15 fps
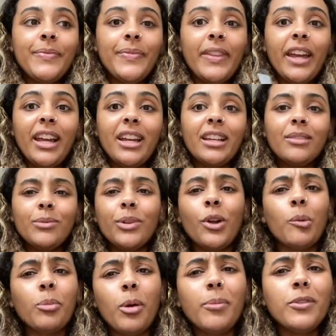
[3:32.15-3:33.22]
like, well
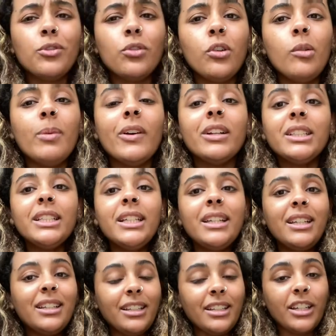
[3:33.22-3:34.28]
not proper tour, but
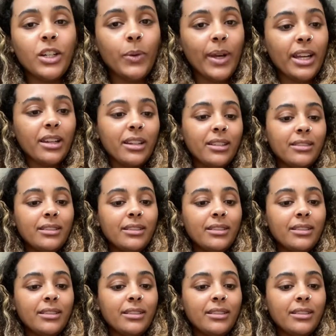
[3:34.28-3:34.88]
like a quick